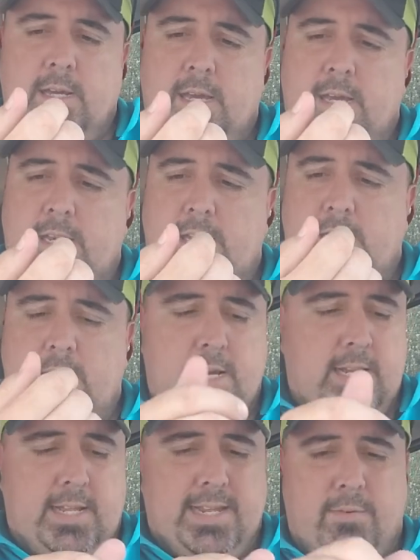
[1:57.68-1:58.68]
And
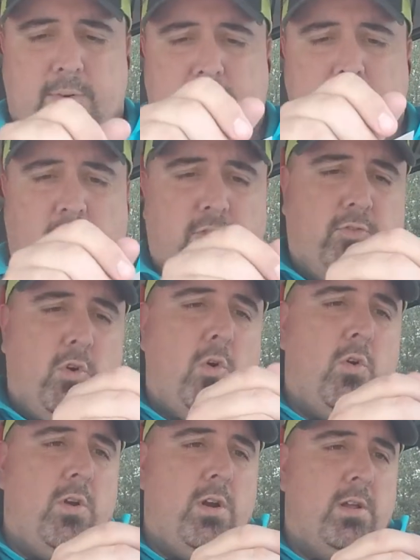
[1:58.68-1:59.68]
again, that retails
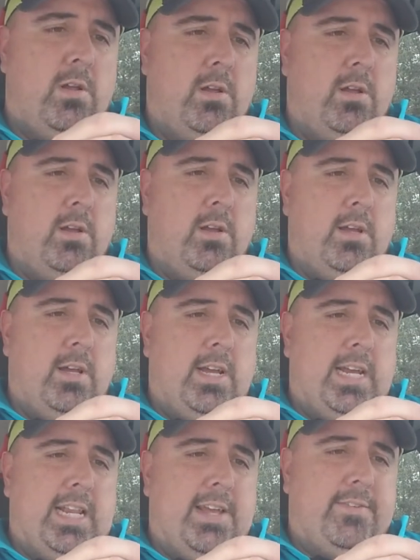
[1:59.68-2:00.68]
for
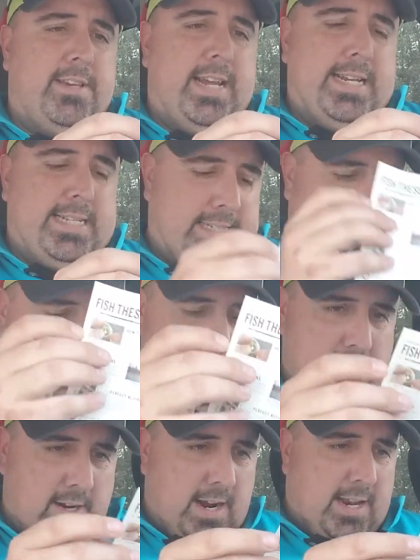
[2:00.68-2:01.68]

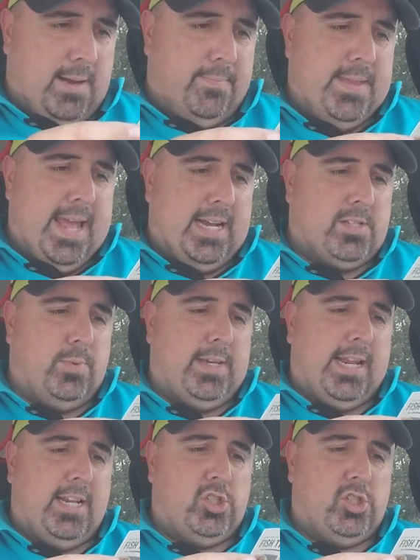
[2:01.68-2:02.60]
$11.96. All right, up next, we got a